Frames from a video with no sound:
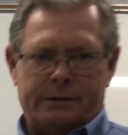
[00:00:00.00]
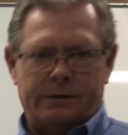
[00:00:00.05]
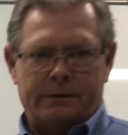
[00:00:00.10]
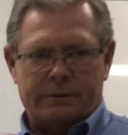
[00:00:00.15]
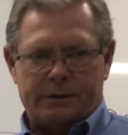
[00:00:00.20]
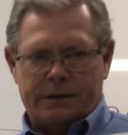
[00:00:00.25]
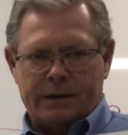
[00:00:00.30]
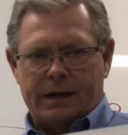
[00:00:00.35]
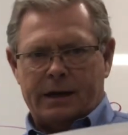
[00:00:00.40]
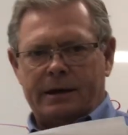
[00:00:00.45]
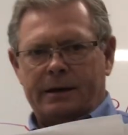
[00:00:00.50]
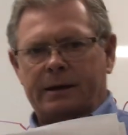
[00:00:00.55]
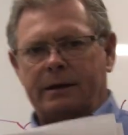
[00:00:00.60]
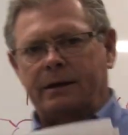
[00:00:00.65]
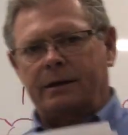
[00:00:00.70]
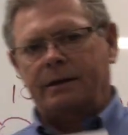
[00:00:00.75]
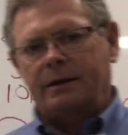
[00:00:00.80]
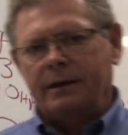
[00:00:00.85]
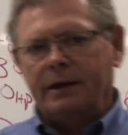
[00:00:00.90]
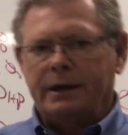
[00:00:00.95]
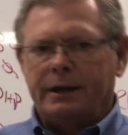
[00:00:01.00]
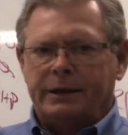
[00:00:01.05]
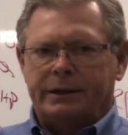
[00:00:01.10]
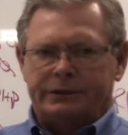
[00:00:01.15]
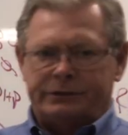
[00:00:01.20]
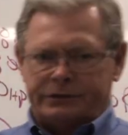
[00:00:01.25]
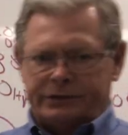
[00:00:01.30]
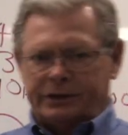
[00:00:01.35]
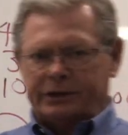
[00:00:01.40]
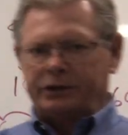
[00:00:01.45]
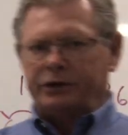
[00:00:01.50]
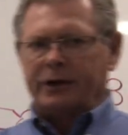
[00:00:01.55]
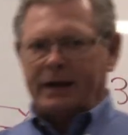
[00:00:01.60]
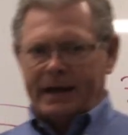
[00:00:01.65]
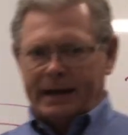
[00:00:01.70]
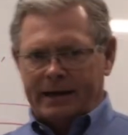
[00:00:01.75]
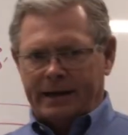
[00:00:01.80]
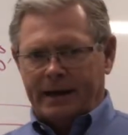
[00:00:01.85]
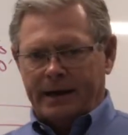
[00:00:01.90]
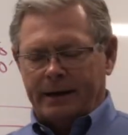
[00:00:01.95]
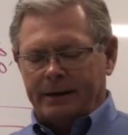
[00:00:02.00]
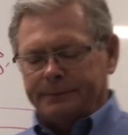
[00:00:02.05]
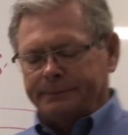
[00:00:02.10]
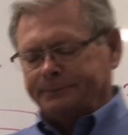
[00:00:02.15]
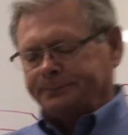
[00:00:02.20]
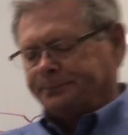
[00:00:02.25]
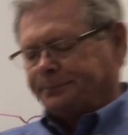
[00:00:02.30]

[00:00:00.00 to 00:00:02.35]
okay? It's in your handout.